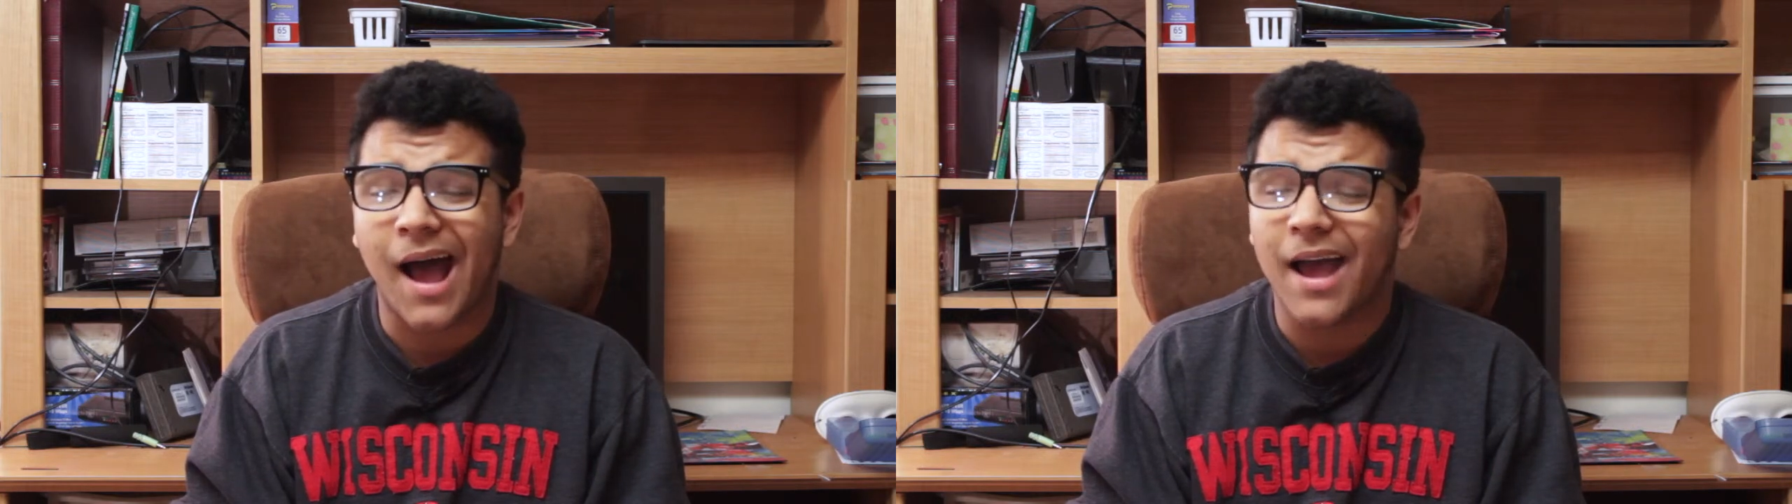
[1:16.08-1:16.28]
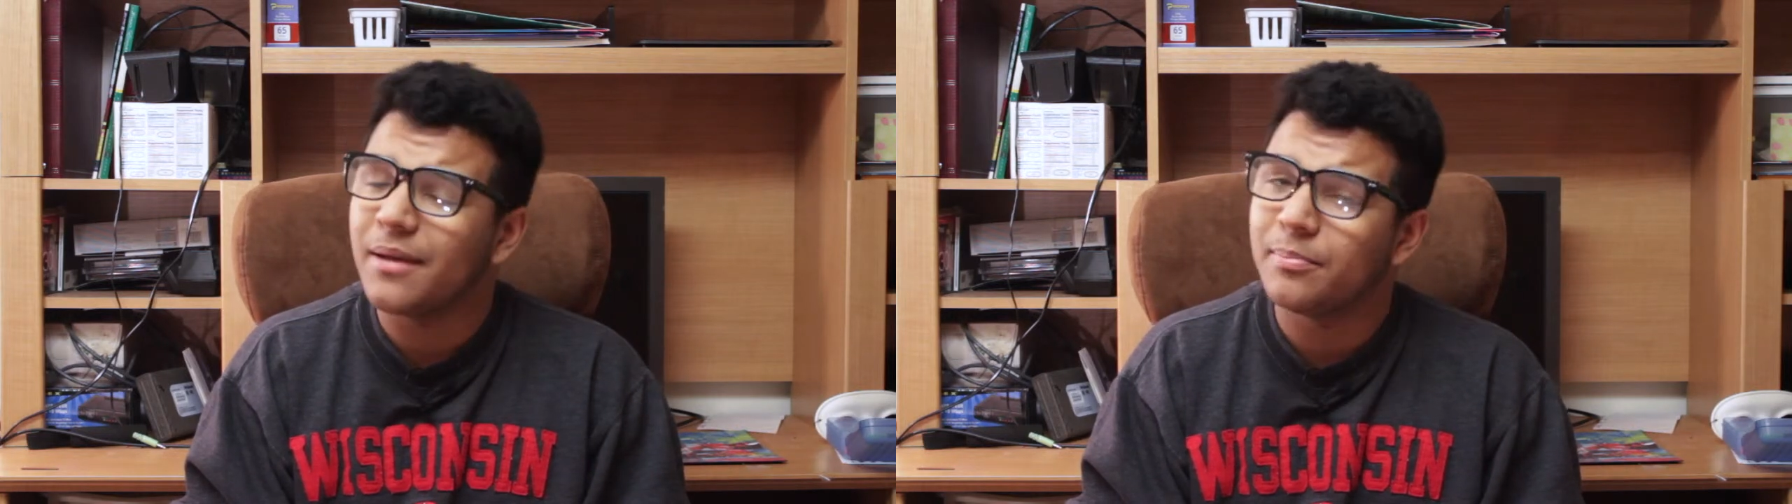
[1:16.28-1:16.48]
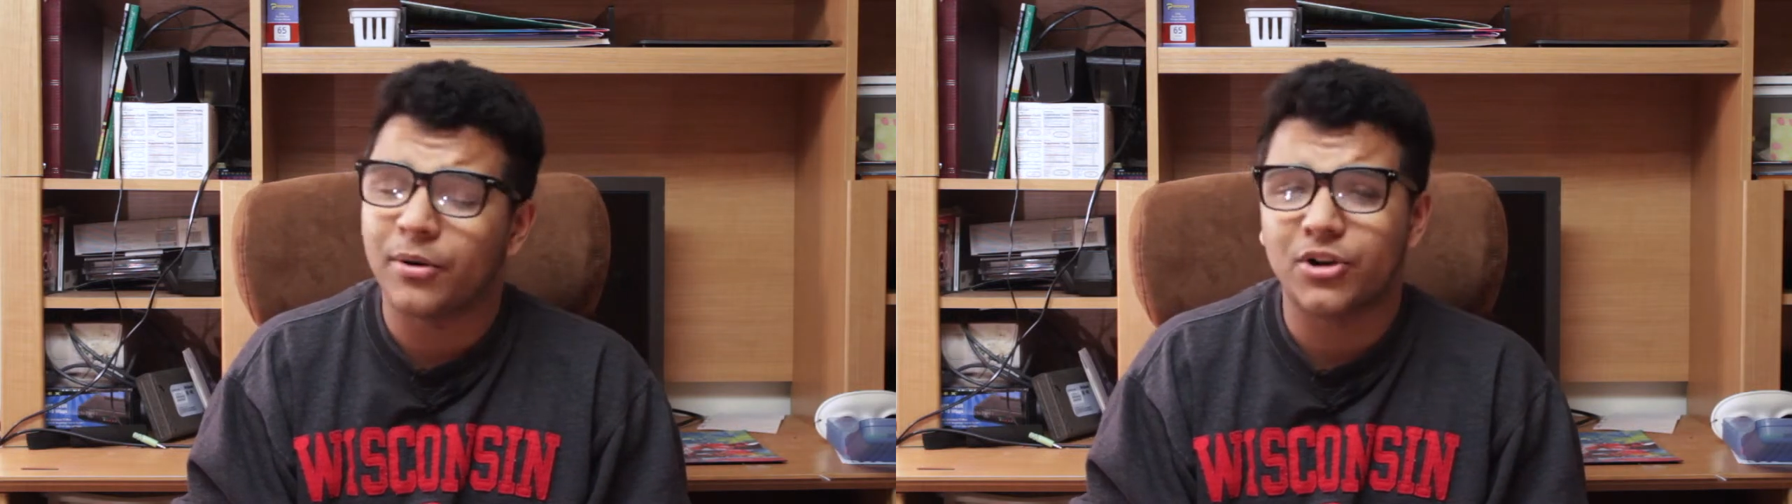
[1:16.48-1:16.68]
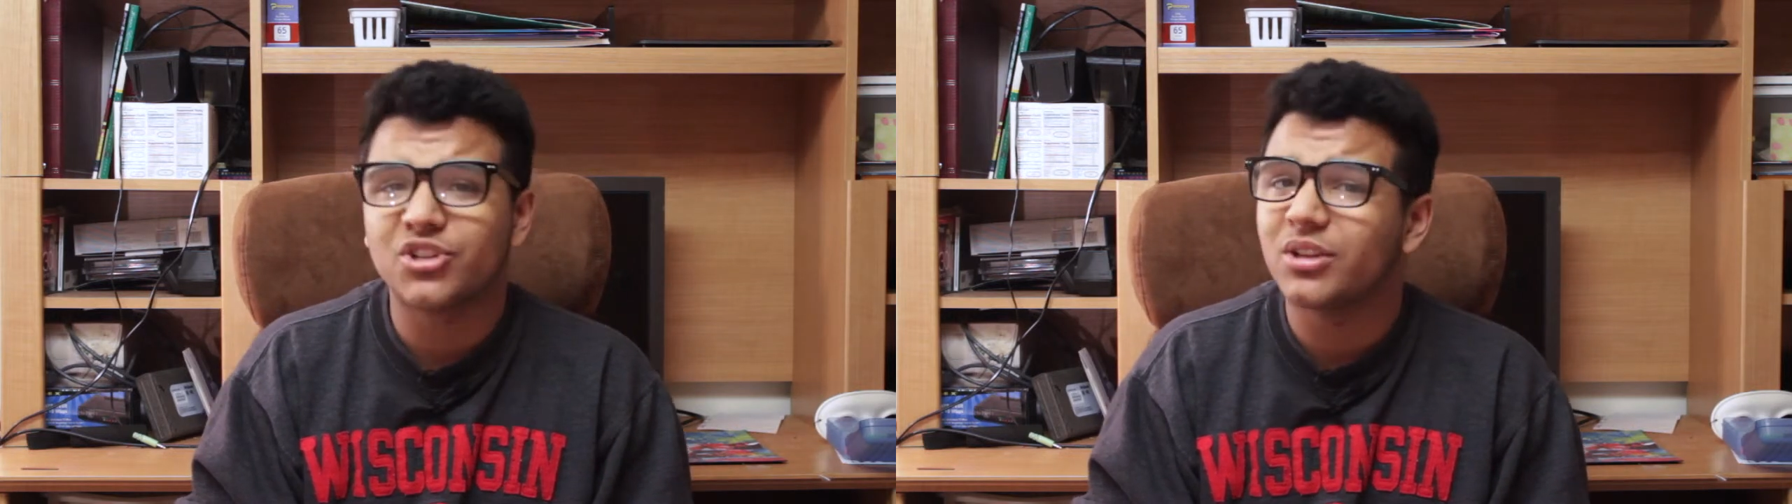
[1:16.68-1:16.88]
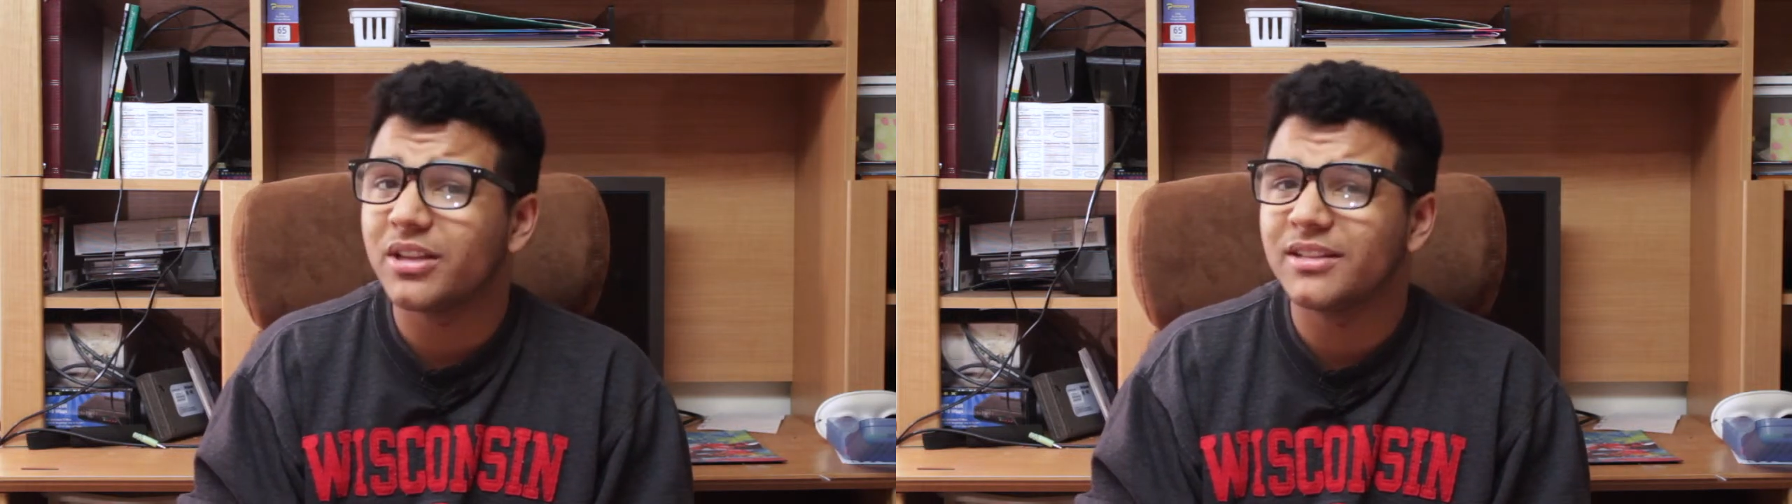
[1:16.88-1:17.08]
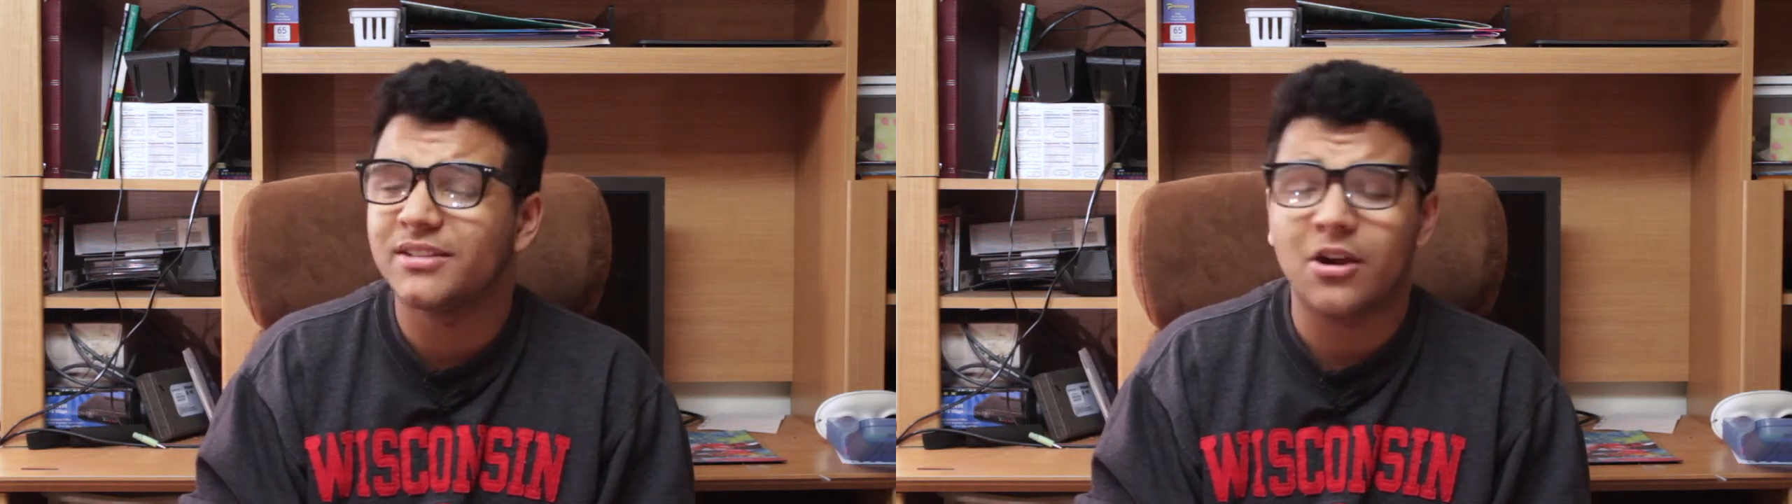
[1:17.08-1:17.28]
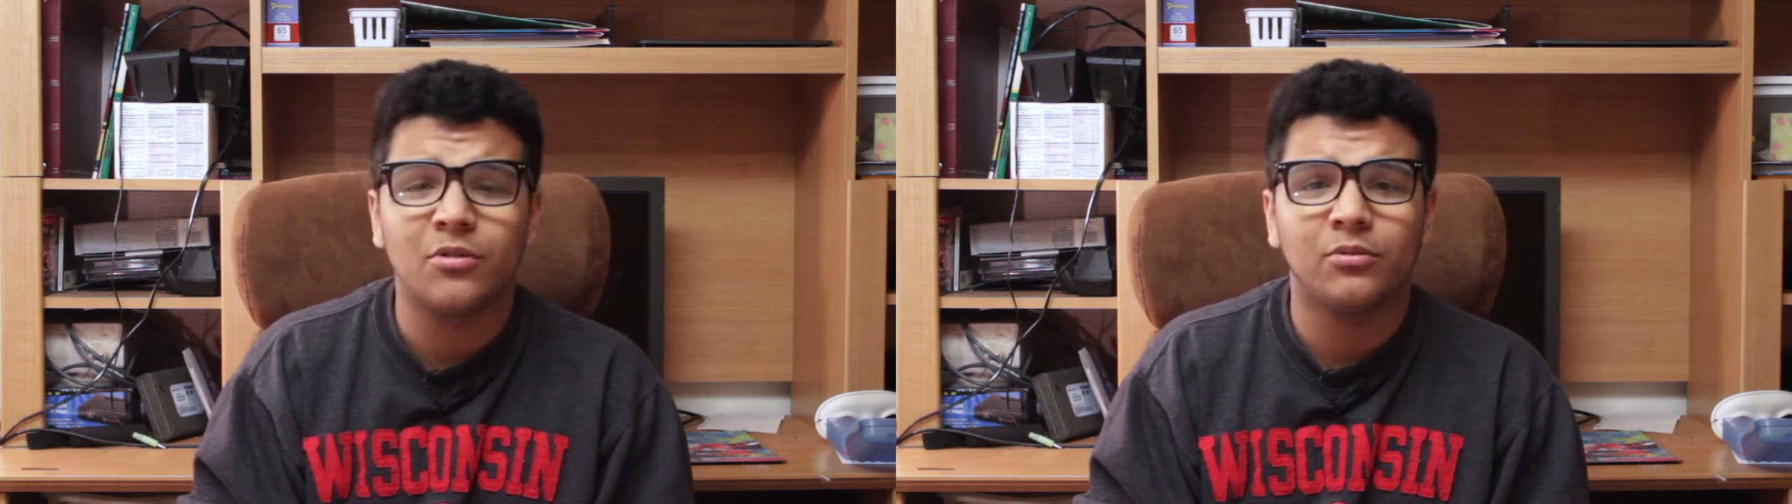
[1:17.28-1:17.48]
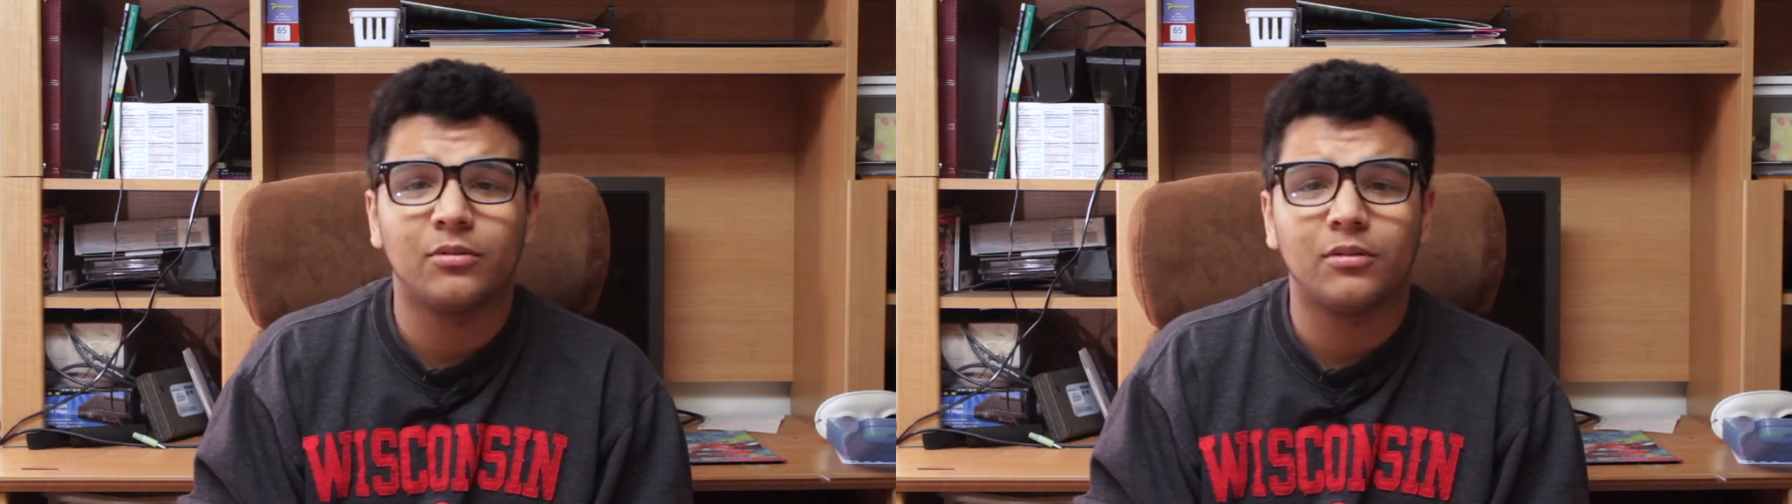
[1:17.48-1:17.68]
I personally
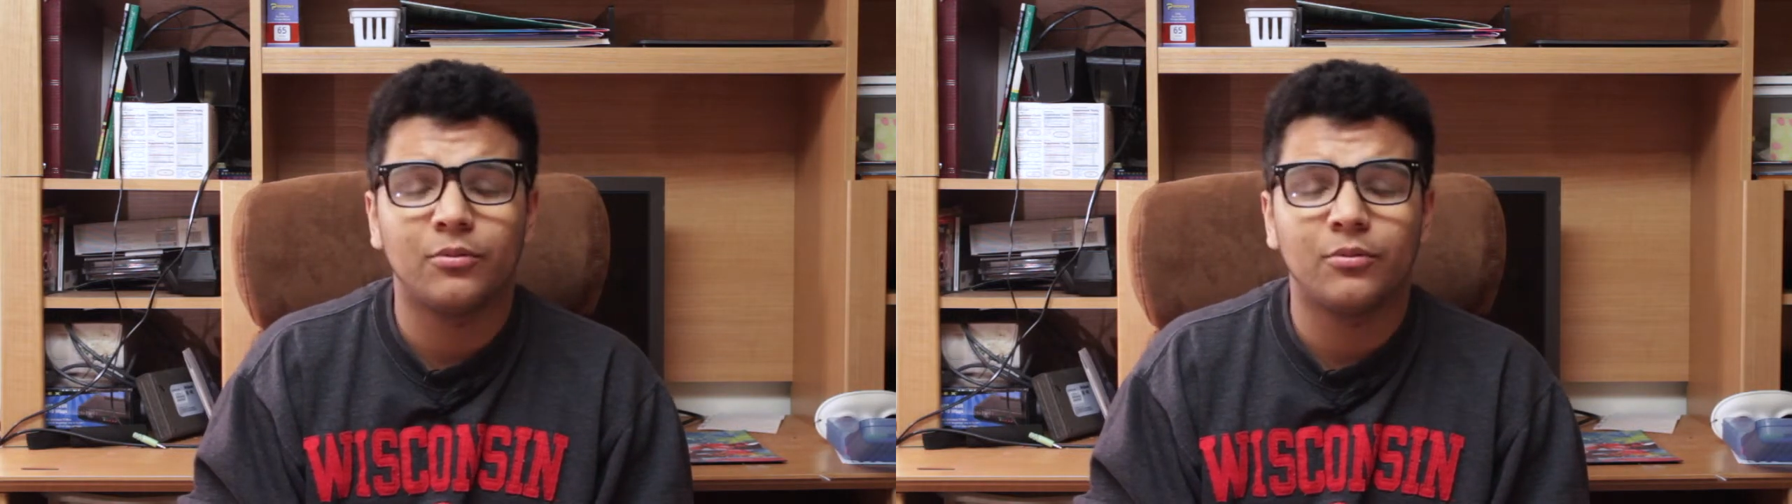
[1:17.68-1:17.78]
don't